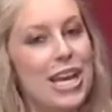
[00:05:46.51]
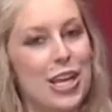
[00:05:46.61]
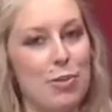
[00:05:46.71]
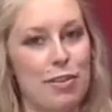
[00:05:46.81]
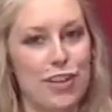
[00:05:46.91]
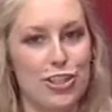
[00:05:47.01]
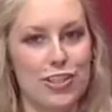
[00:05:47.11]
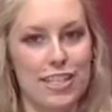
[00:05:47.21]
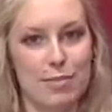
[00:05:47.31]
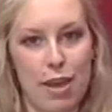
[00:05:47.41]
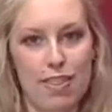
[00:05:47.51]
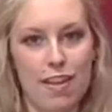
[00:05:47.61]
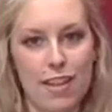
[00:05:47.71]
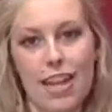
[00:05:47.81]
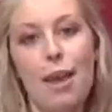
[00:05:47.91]
He'll be featured this month
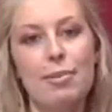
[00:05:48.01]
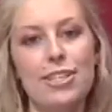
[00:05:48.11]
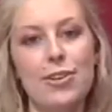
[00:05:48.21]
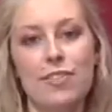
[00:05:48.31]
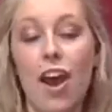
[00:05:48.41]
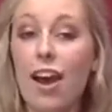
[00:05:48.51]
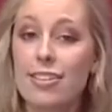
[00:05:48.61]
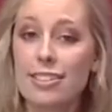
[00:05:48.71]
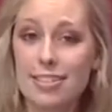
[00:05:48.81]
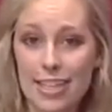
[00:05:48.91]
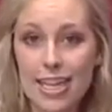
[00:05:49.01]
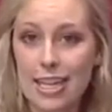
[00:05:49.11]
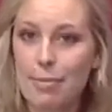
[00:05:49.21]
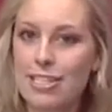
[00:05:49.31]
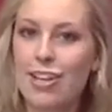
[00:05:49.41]
on an episode of Austin City
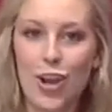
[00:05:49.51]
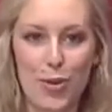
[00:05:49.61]
Limits on